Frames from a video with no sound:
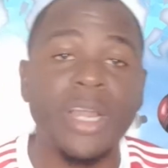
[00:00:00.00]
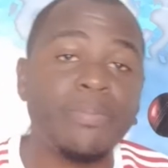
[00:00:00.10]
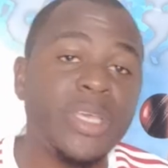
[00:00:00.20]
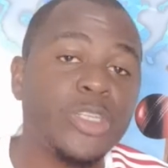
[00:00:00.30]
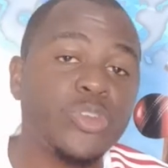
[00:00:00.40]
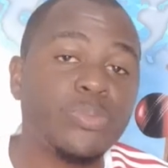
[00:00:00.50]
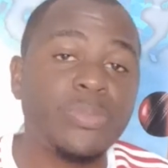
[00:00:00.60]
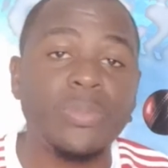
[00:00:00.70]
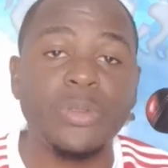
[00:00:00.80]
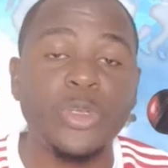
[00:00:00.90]
Man being
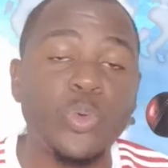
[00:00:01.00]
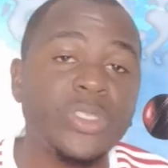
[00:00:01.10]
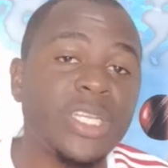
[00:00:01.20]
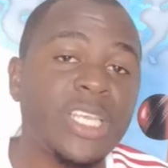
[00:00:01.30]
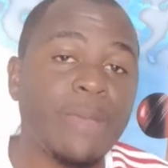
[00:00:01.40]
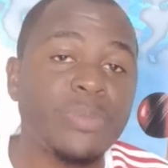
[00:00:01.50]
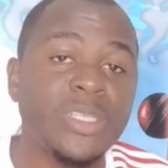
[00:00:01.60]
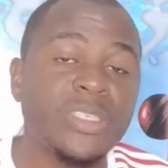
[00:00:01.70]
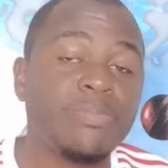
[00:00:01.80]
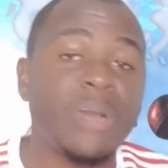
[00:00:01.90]
losing
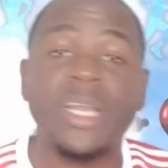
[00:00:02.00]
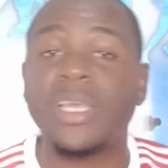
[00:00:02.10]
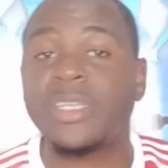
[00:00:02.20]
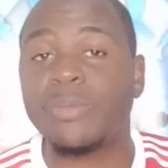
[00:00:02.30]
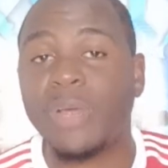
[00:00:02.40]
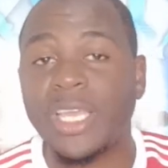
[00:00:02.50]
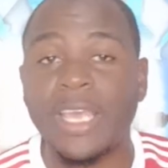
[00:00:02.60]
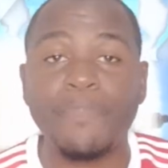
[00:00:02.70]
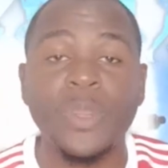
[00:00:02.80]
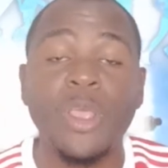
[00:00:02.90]
captains. Man getting
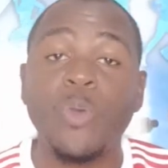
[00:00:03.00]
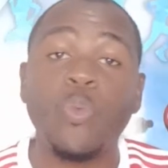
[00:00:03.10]
back cap.